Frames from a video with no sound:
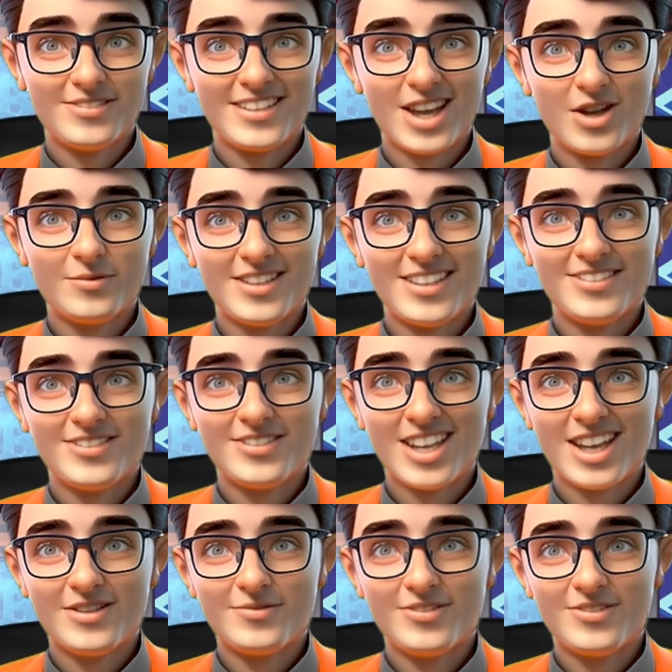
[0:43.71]
Now let's
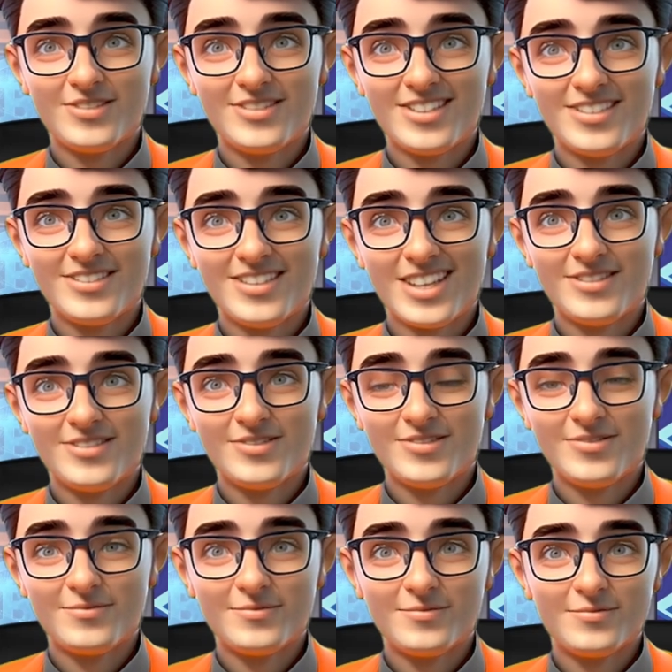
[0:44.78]
dive to the details.